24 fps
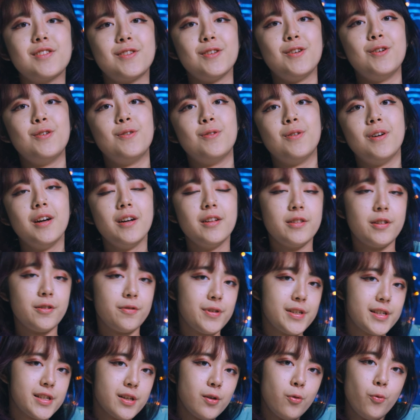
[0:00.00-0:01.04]
So, the
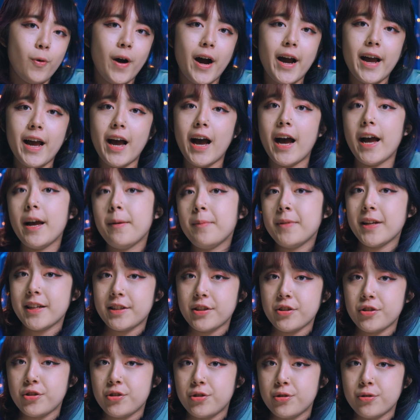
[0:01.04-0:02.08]
reason why I'm
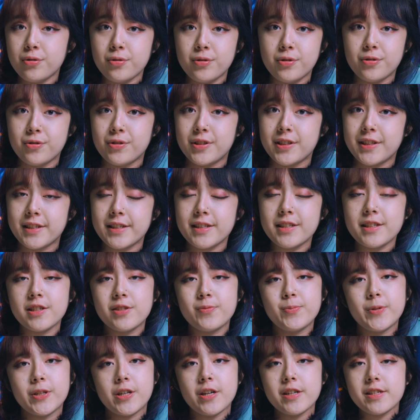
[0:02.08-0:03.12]
letting you know this
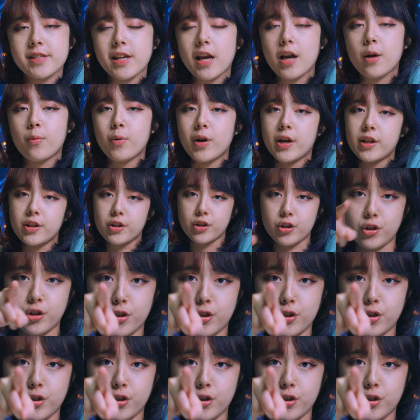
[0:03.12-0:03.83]
is because I want